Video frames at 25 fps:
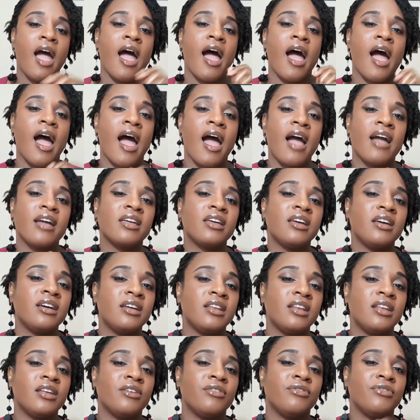I
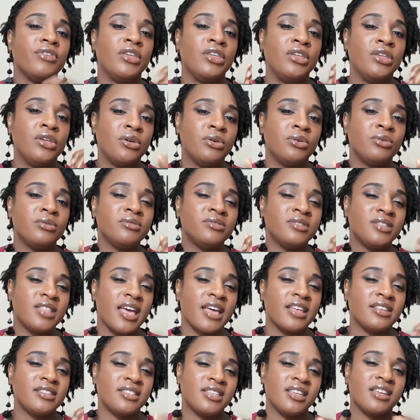could have used
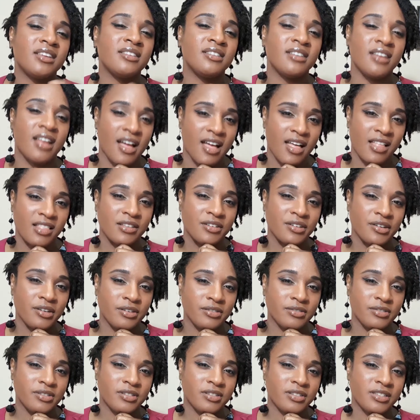that
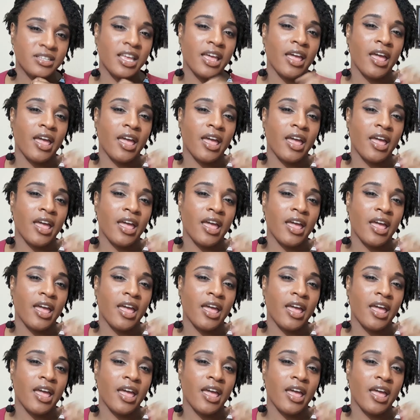$10 to